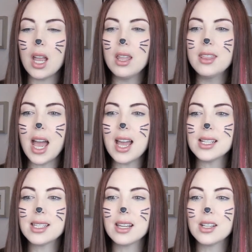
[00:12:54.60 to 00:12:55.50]

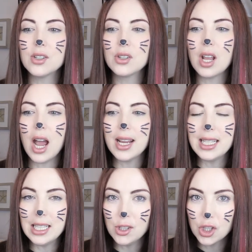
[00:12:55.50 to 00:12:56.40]
that I
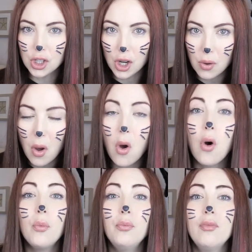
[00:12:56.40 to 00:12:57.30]
needed to go
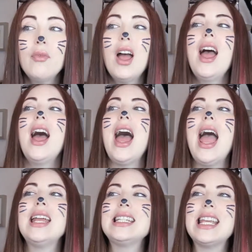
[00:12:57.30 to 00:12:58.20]
home
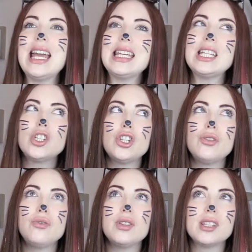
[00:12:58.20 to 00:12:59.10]
and get
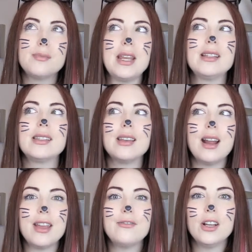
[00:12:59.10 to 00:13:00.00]
into the space that
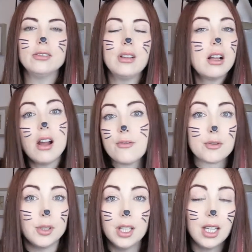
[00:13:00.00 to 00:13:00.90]
I felt
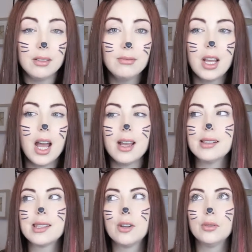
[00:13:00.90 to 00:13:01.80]
uncomfortable in.
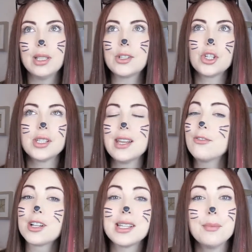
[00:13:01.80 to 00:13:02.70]
So let's just say,
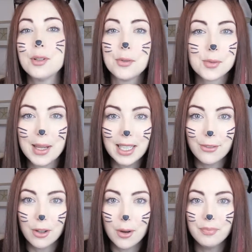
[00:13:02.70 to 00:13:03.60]
for example, it was my
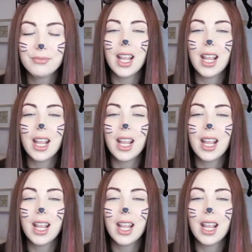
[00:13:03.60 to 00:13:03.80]
living room.